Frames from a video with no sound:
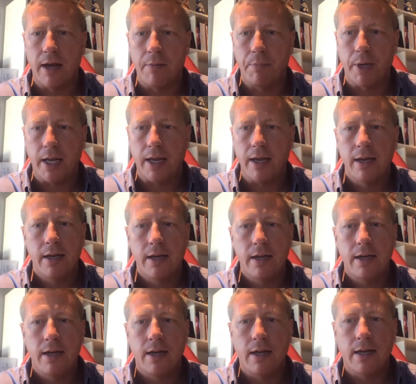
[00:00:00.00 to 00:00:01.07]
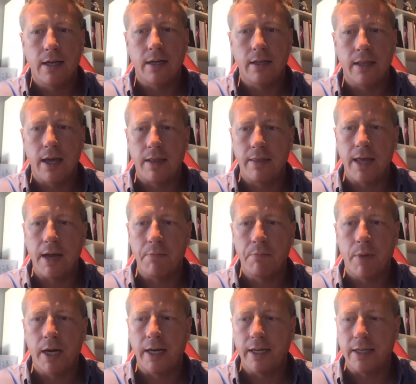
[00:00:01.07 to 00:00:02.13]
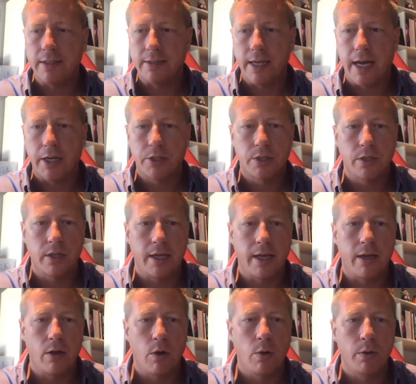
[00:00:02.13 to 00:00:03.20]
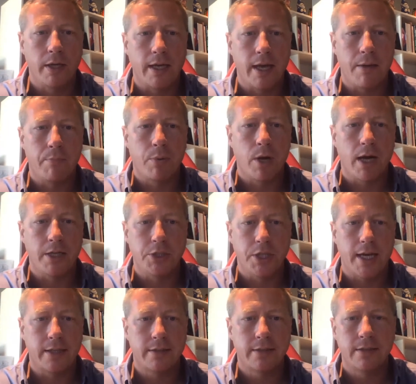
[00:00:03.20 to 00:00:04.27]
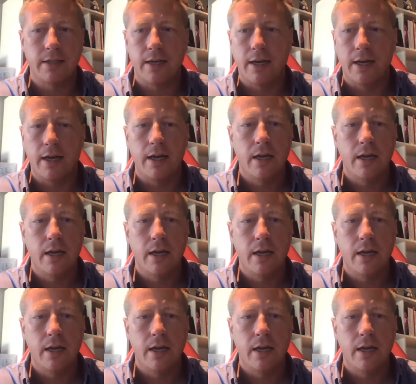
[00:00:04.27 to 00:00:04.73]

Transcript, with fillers: by the company, that money is actually holding up projects,